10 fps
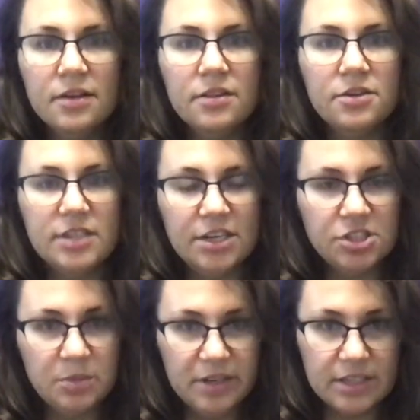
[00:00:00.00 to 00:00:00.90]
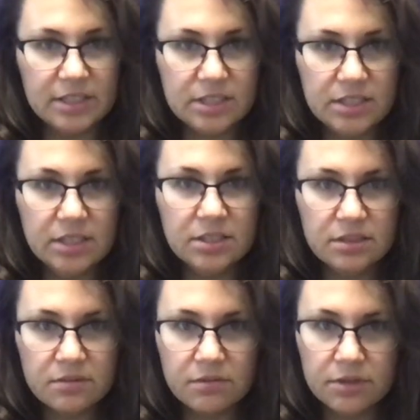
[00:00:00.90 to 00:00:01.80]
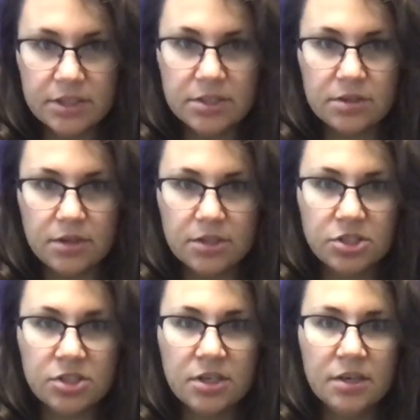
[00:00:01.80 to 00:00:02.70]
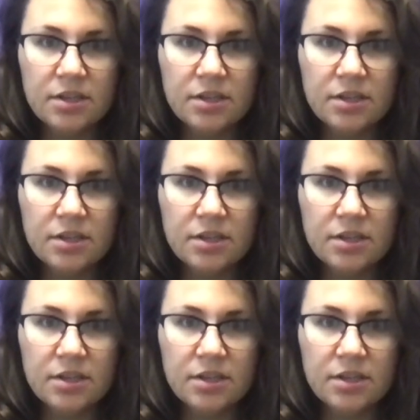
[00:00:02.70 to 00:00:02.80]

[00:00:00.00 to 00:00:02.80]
There's actually been extensive research